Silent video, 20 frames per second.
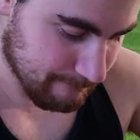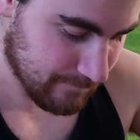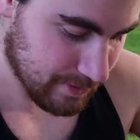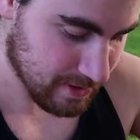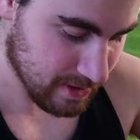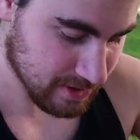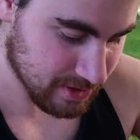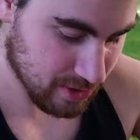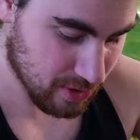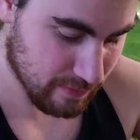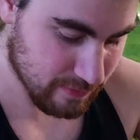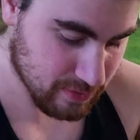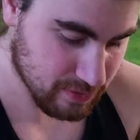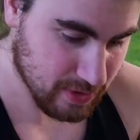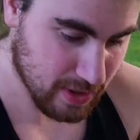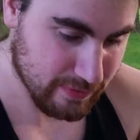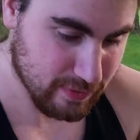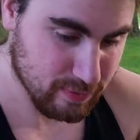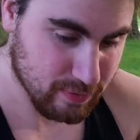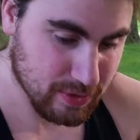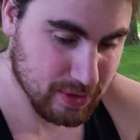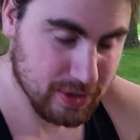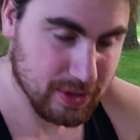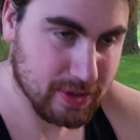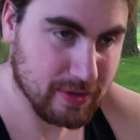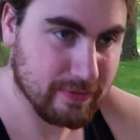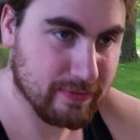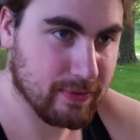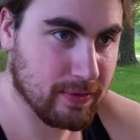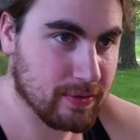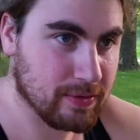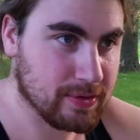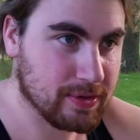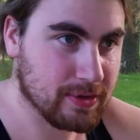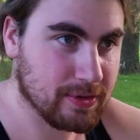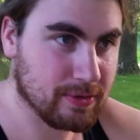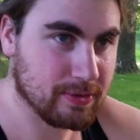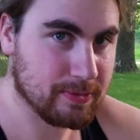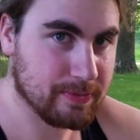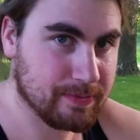Sunset Overdrive I'm really looking forward
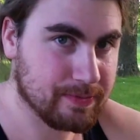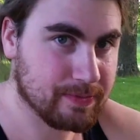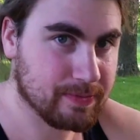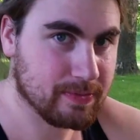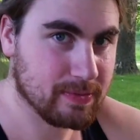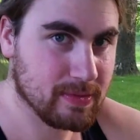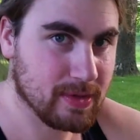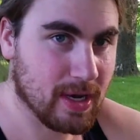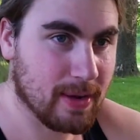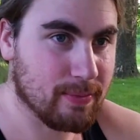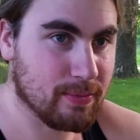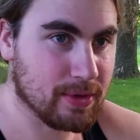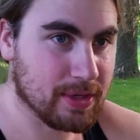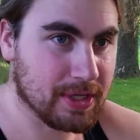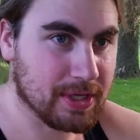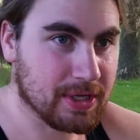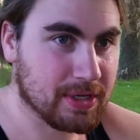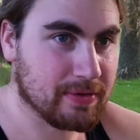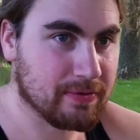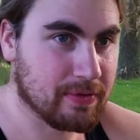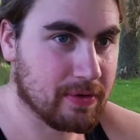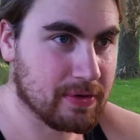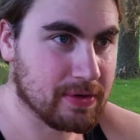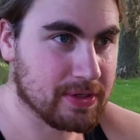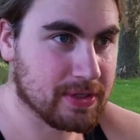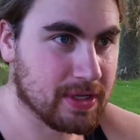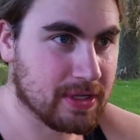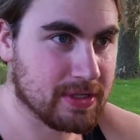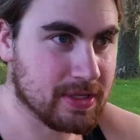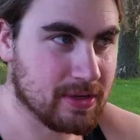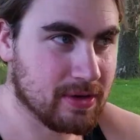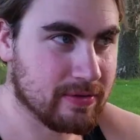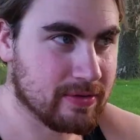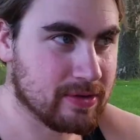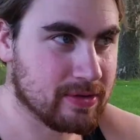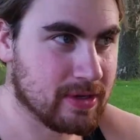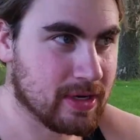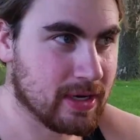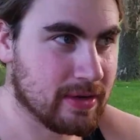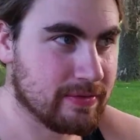to. I'm really looking forward to Sunset
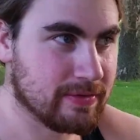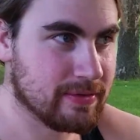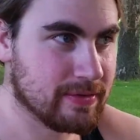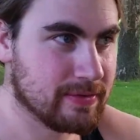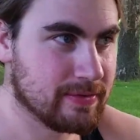Overdrive.